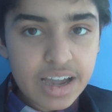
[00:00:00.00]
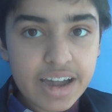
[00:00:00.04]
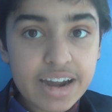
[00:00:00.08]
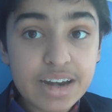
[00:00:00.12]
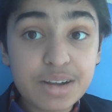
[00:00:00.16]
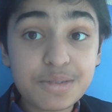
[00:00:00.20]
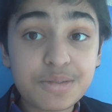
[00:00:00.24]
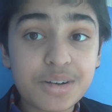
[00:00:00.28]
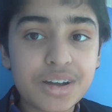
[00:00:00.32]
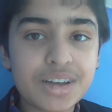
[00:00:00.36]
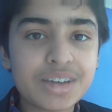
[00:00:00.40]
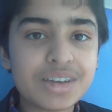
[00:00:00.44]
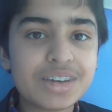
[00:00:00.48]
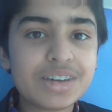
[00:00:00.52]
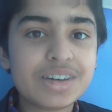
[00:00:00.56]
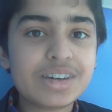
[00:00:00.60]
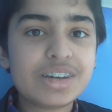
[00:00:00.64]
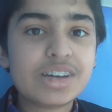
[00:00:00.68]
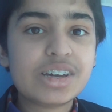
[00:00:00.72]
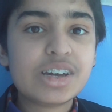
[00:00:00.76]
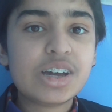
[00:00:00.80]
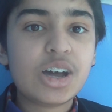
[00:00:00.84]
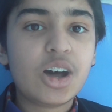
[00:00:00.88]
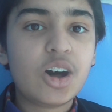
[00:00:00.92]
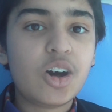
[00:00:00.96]
Anyway,
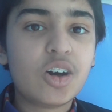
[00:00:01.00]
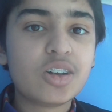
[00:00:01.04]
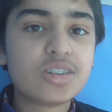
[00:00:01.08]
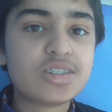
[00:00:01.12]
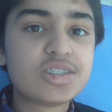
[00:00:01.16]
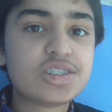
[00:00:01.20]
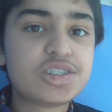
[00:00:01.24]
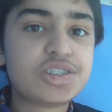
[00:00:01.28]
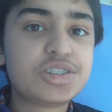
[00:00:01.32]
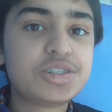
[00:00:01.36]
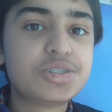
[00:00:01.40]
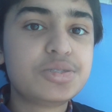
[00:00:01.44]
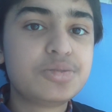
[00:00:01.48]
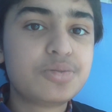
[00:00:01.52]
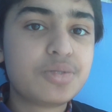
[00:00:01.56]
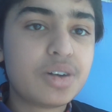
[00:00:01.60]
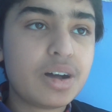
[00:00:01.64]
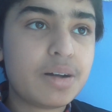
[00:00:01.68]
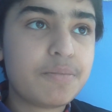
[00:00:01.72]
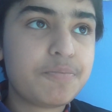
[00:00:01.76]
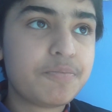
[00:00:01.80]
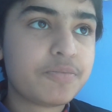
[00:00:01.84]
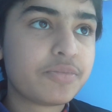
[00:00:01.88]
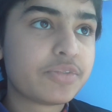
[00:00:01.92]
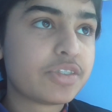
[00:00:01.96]
on
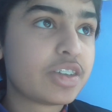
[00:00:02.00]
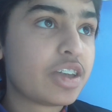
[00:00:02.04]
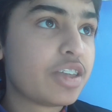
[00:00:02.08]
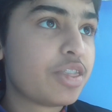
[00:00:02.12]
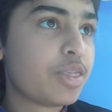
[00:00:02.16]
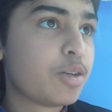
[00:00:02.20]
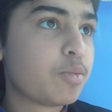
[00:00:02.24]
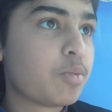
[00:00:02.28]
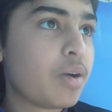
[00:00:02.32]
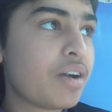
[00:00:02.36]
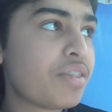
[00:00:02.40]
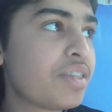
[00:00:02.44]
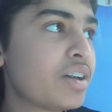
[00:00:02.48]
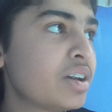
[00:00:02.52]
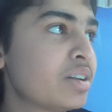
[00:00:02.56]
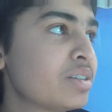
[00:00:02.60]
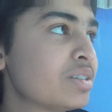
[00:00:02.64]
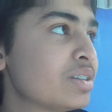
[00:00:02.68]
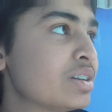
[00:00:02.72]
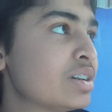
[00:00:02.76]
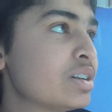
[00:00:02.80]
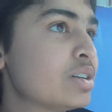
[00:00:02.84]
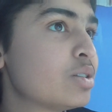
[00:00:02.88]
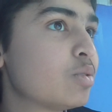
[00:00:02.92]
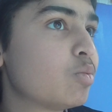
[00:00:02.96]
to the
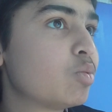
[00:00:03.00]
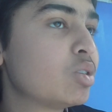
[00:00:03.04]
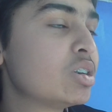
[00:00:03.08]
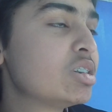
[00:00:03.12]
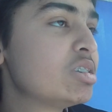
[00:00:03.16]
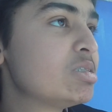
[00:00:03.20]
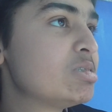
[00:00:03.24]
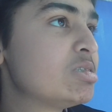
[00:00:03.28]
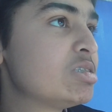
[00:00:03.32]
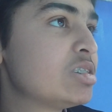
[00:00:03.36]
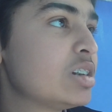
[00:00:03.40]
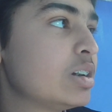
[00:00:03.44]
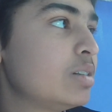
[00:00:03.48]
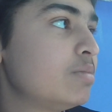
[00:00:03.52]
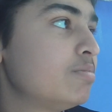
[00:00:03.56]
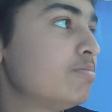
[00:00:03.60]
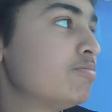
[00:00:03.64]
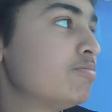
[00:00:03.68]
weather, which